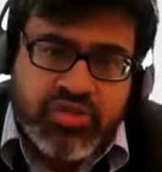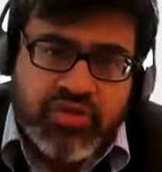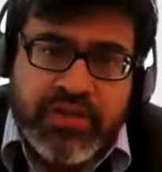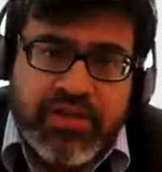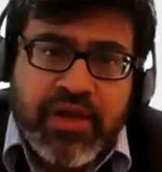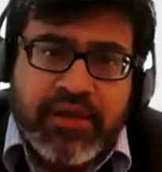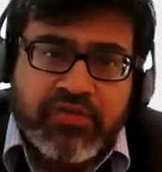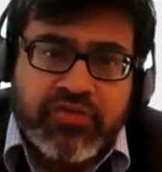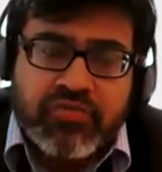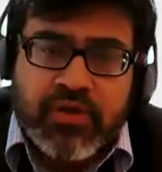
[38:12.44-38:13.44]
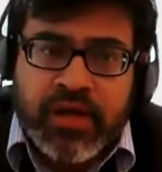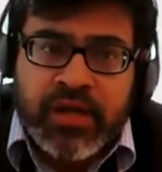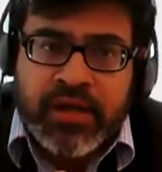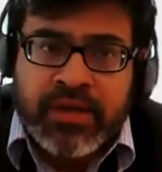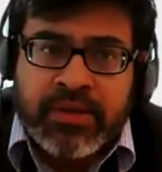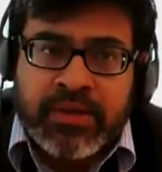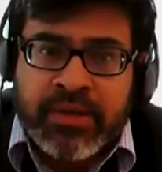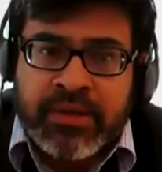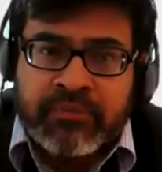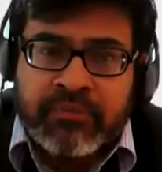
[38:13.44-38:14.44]
So when you have
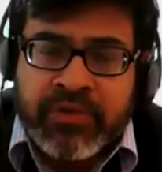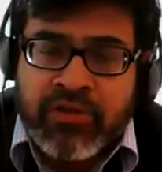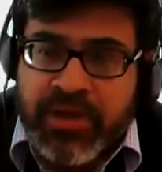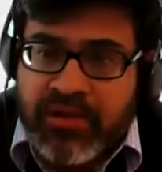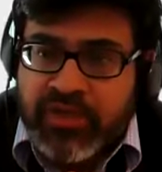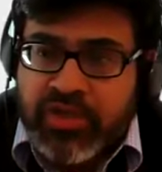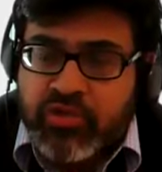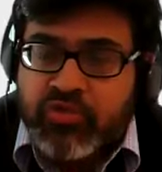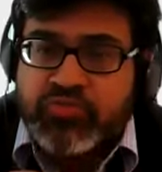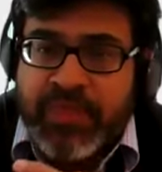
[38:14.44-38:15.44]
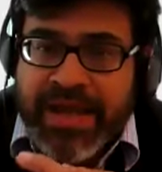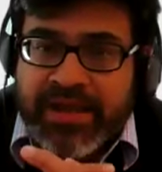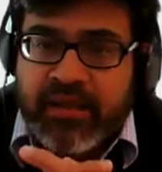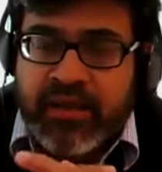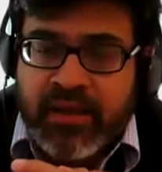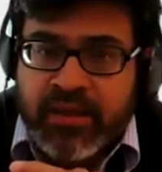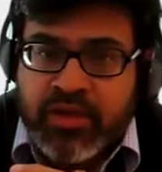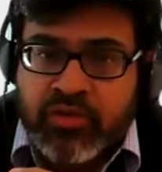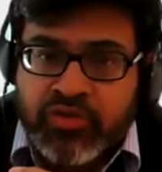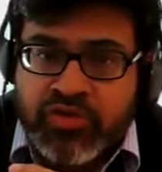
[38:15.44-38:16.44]
a huge
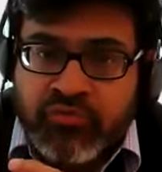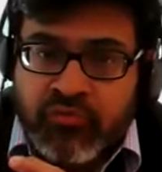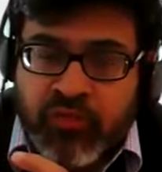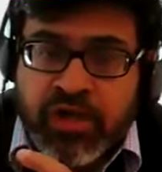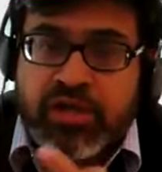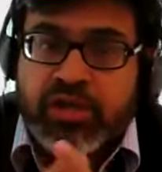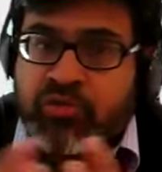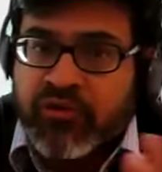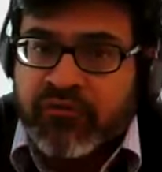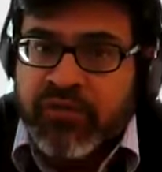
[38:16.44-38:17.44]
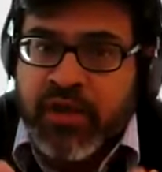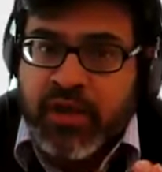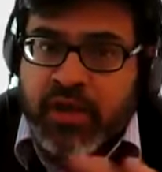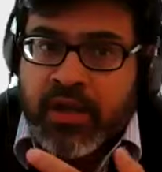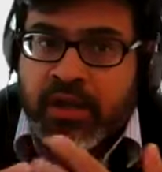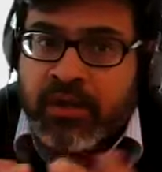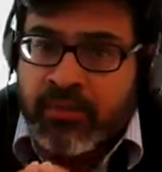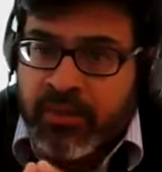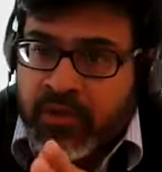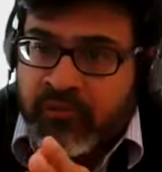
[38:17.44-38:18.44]
workload
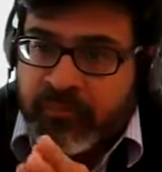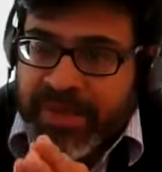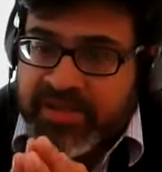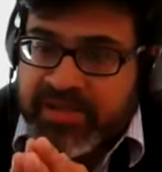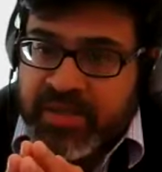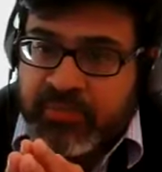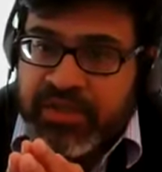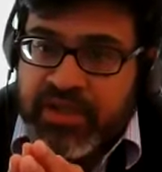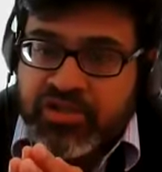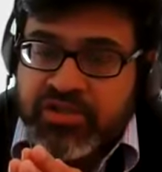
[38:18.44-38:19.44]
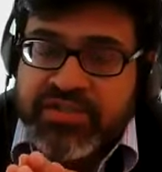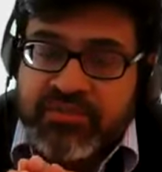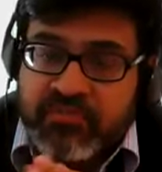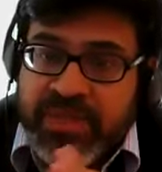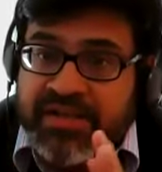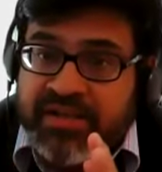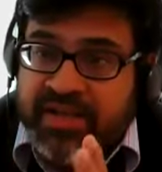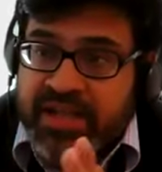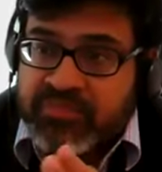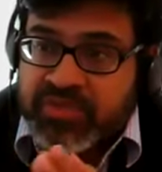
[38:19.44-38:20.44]
of patent applications and
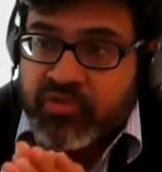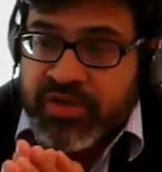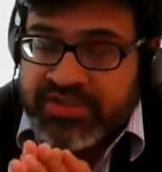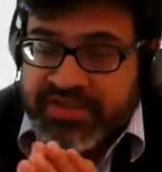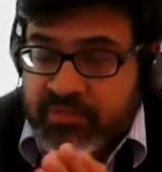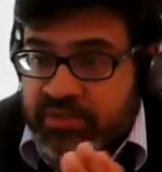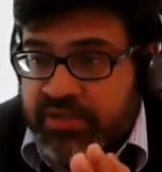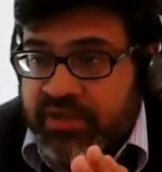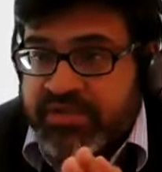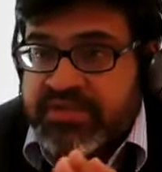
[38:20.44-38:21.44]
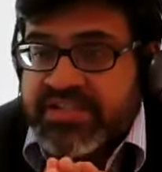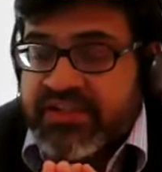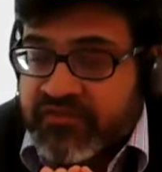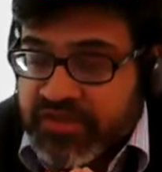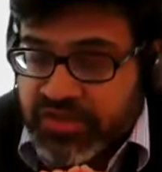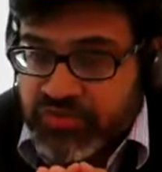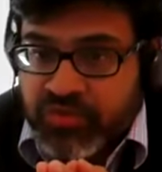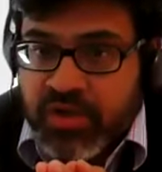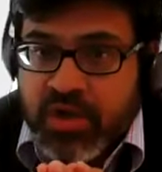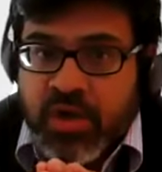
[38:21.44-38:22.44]
patent claims to examine and sift
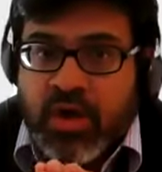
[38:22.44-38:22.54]
through,